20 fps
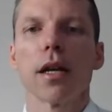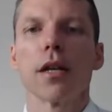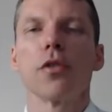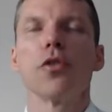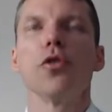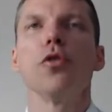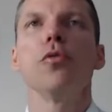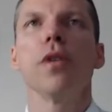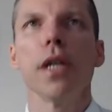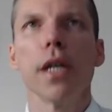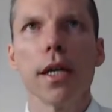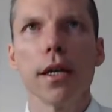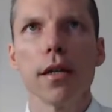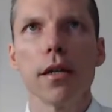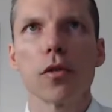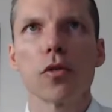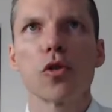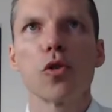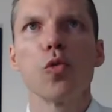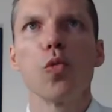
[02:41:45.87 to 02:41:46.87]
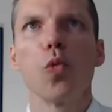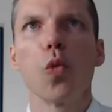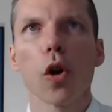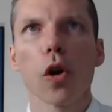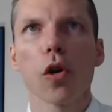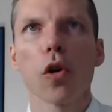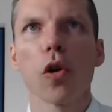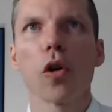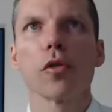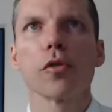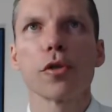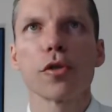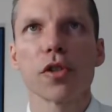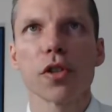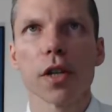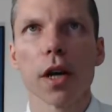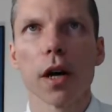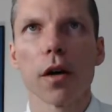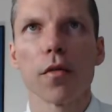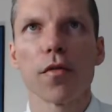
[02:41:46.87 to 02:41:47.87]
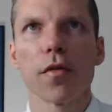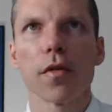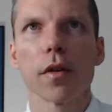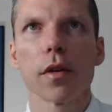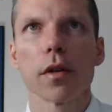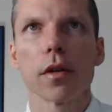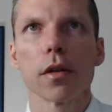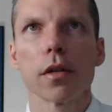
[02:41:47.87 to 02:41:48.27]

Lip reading: You need to work on yourself.